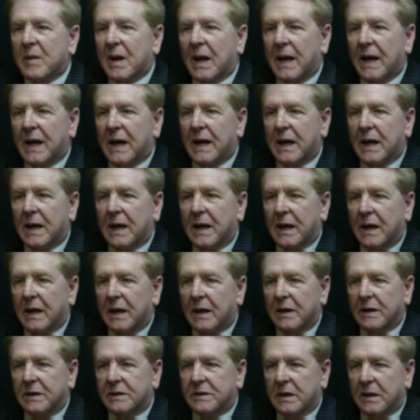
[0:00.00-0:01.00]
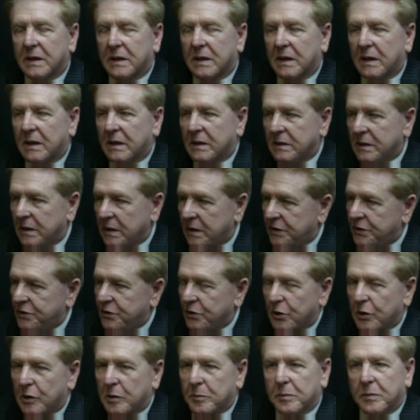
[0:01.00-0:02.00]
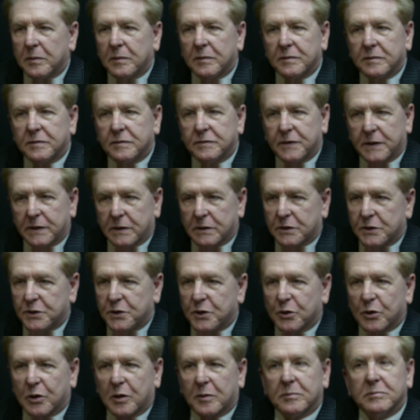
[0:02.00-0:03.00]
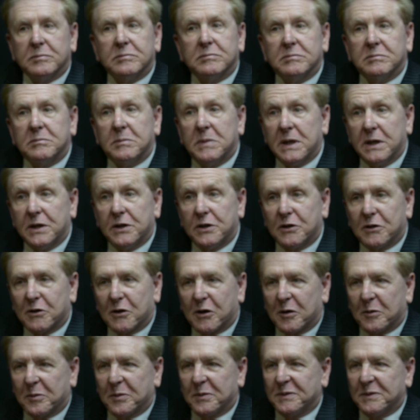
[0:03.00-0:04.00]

And it said, look sharp, feel sharp, be sharp.